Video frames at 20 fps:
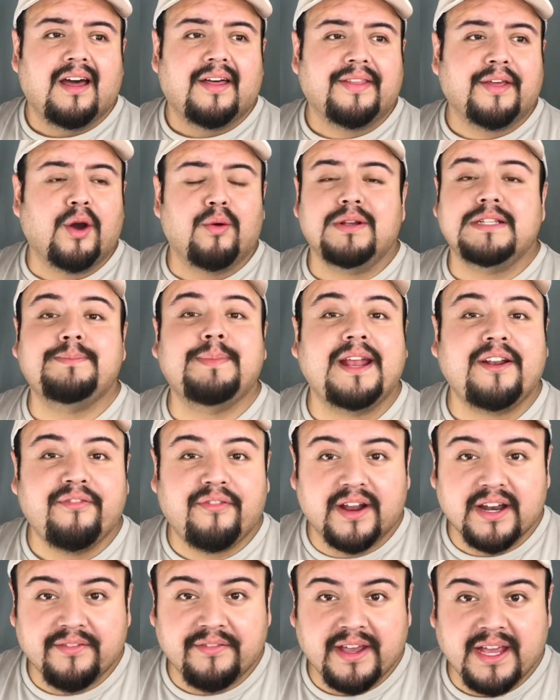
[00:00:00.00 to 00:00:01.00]
They always made
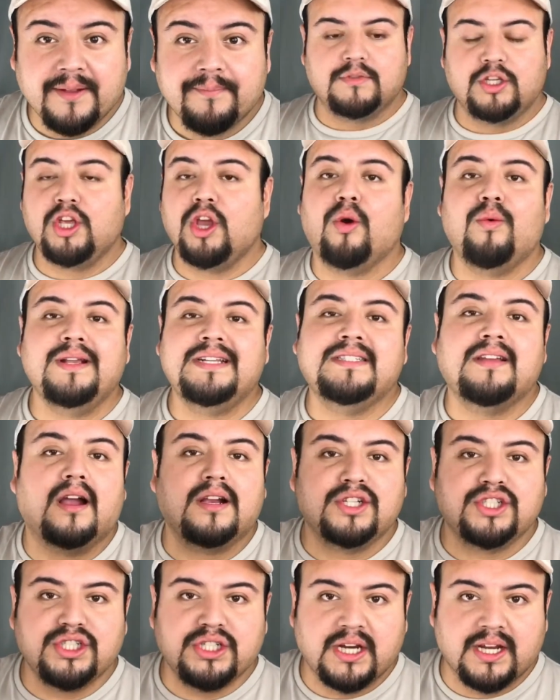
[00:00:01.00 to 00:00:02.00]
fun of it. You always
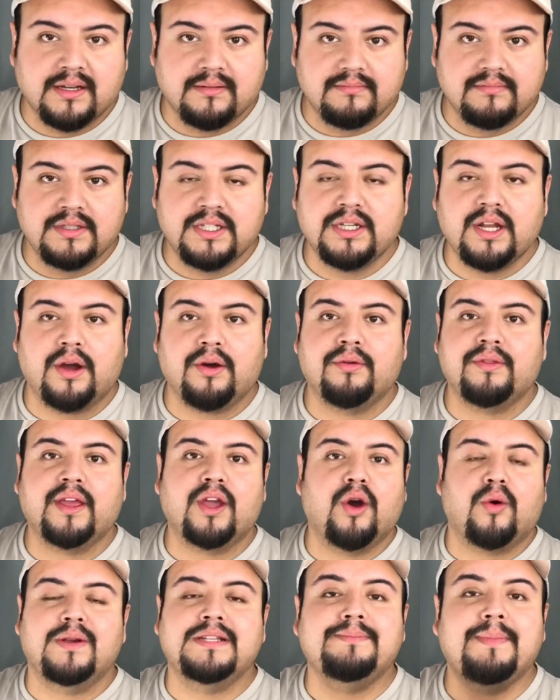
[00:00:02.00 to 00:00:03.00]
talk shit, you know, they
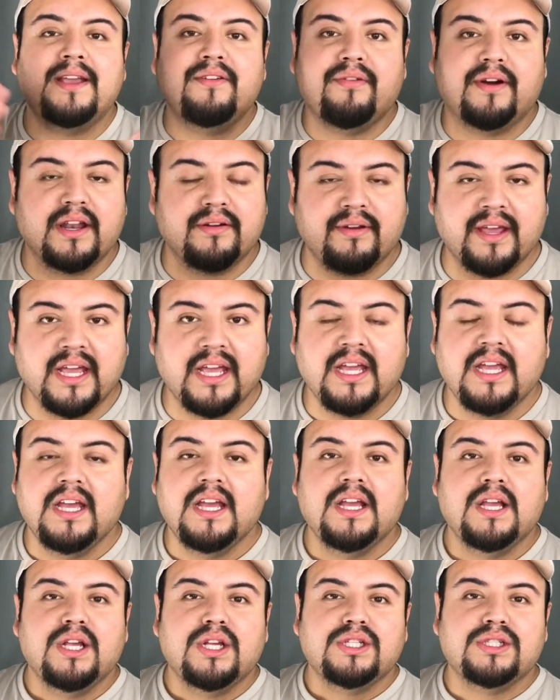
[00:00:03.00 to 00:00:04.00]
always make fun of it.
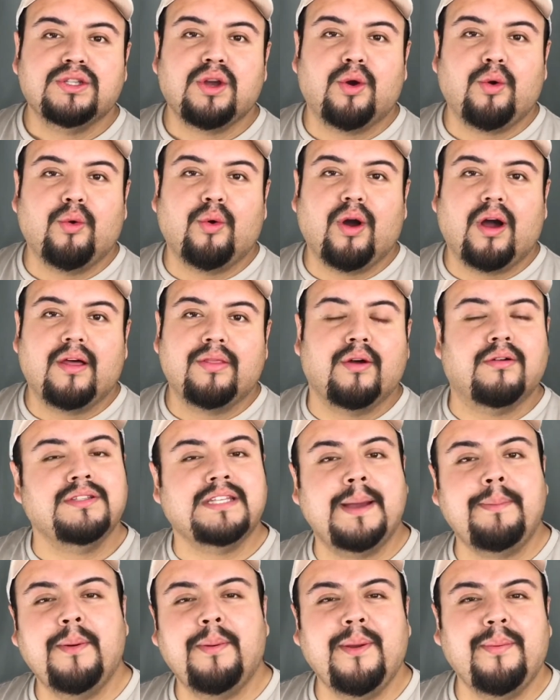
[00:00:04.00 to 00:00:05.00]
So those
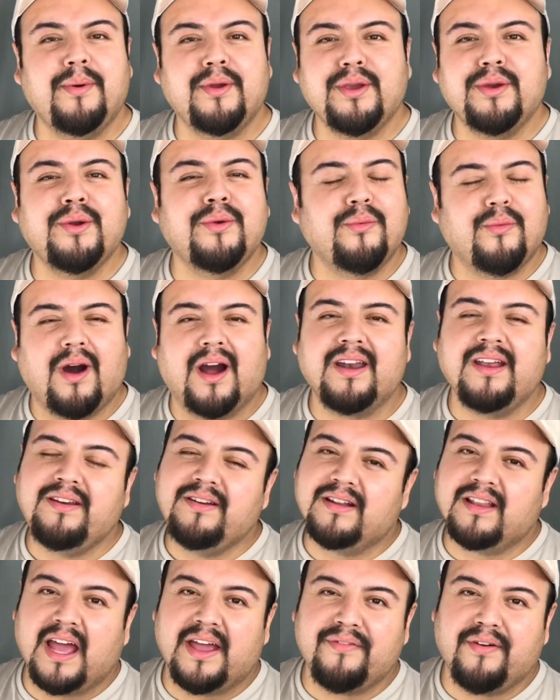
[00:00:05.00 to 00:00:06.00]
type of people you don't want in
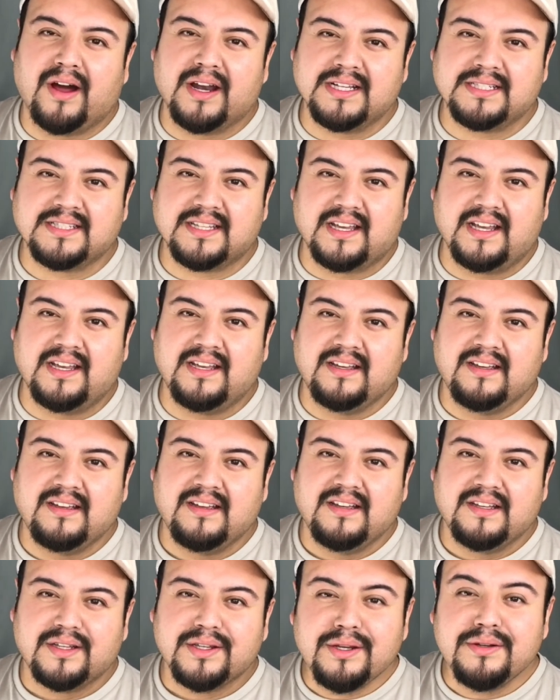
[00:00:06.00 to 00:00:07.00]
your life, honestly.
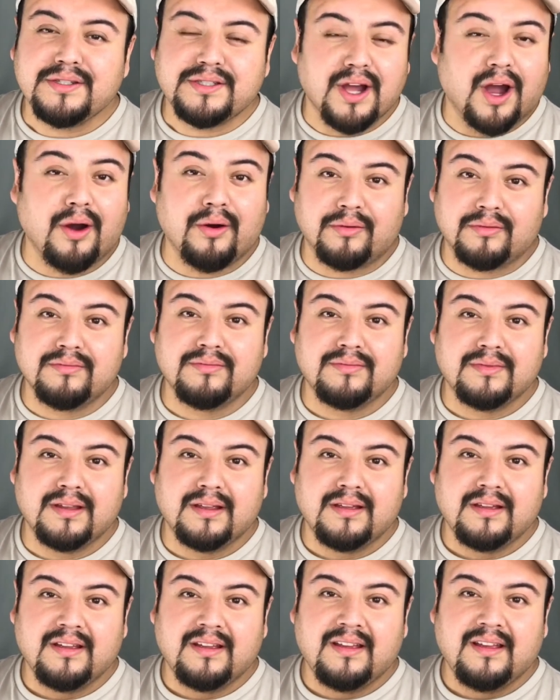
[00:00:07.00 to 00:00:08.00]
You don't.
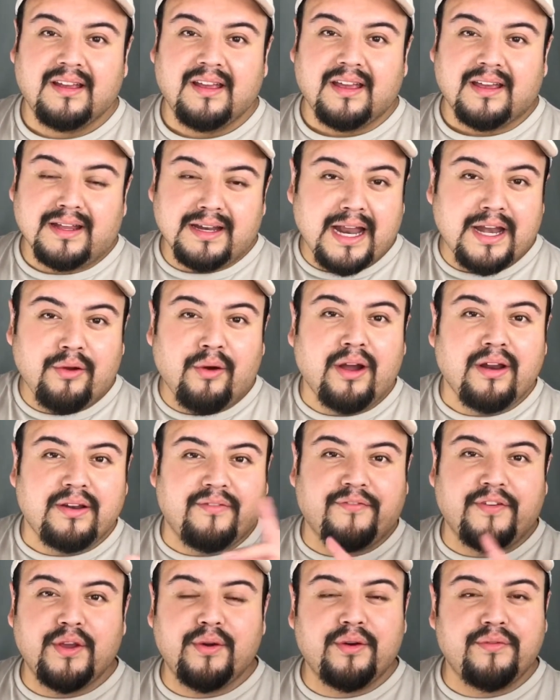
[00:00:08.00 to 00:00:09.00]
And I know a
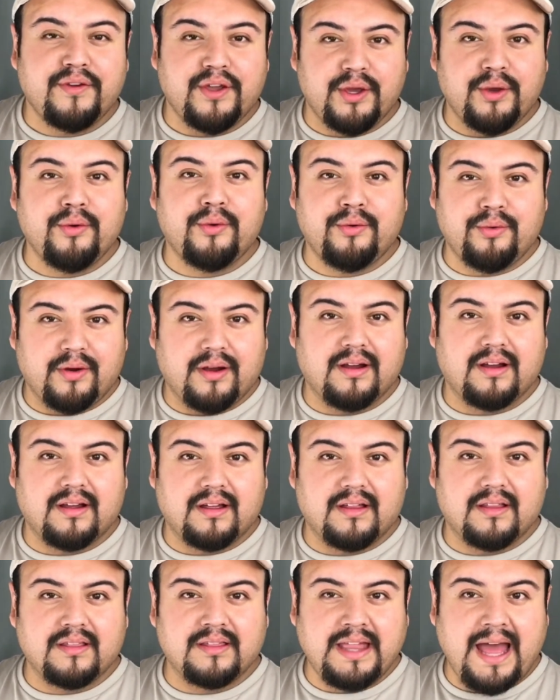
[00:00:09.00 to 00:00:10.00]
few of you
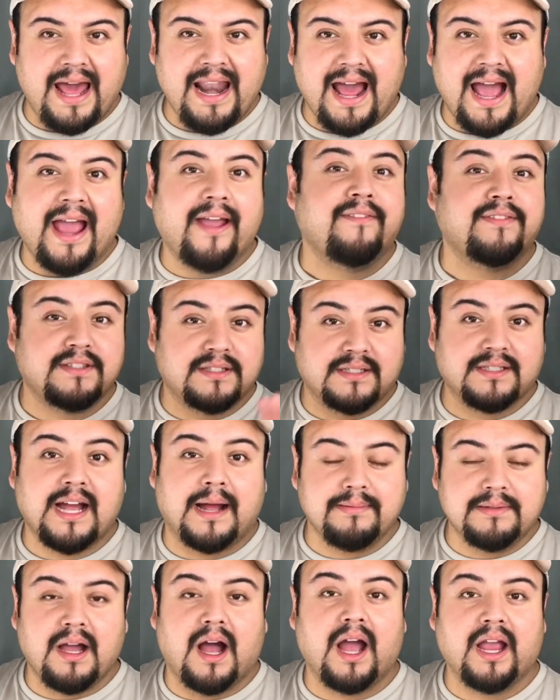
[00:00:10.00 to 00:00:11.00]
that I've
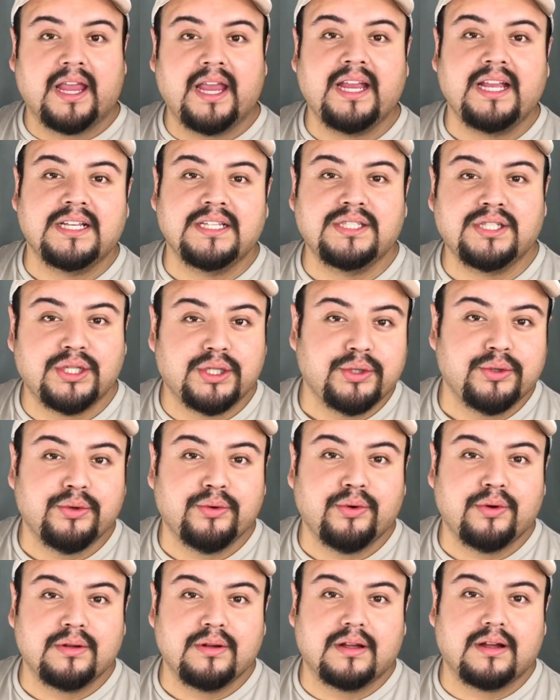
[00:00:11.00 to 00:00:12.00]
stopped talking
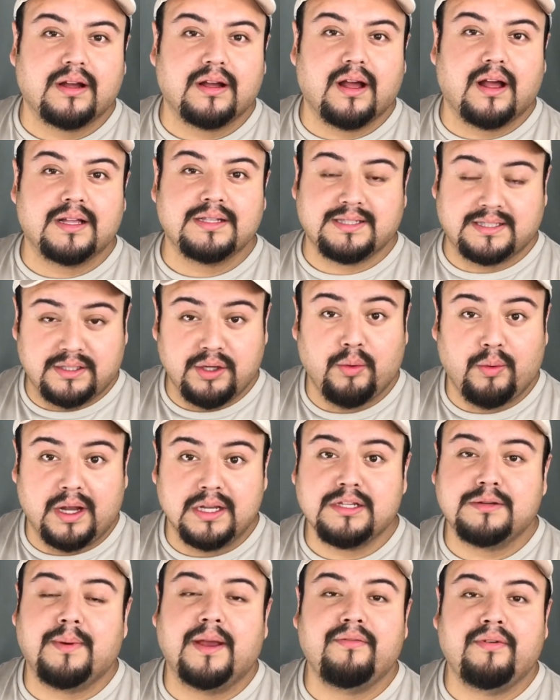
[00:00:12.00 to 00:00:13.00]
to still
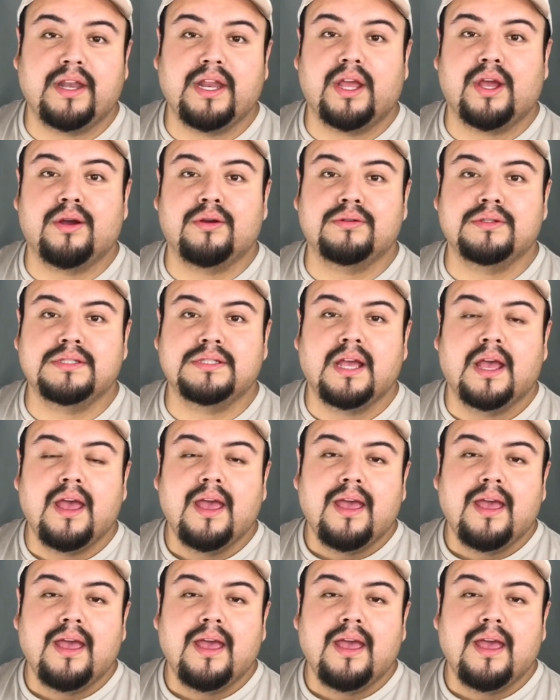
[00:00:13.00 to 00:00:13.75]
watch my videos.